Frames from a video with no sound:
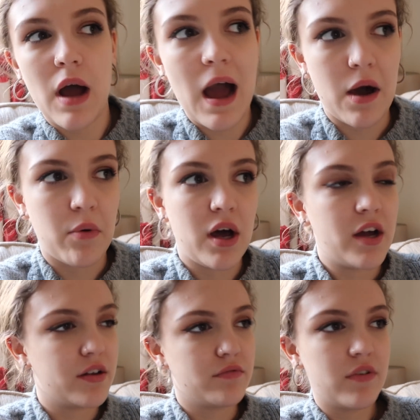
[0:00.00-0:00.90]
how
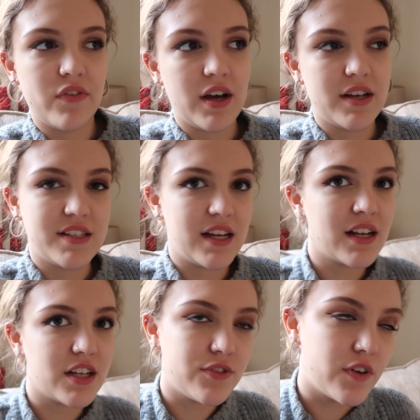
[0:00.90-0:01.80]
I revised
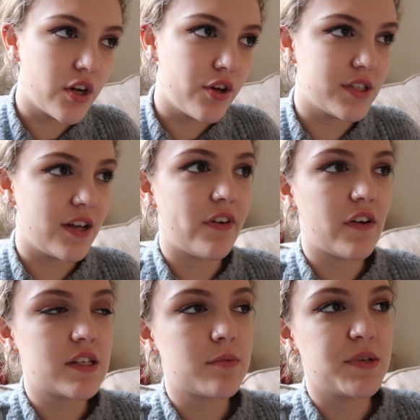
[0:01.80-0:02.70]
English videos, like
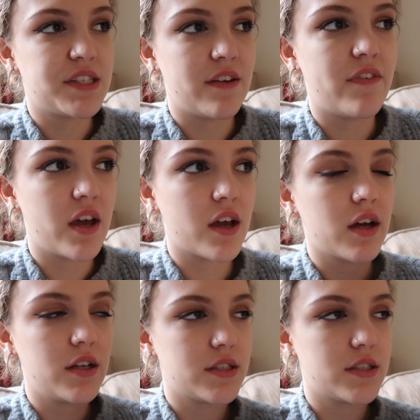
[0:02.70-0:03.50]
very specific